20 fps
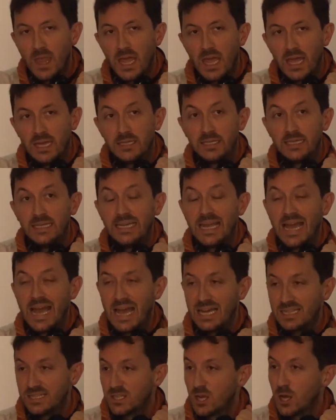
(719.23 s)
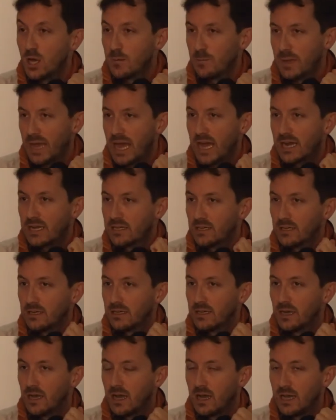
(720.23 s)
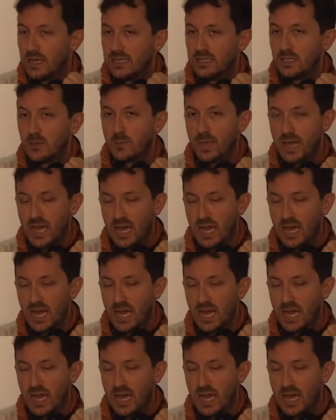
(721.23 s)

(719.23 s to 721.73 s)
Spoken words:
And he has gone back in the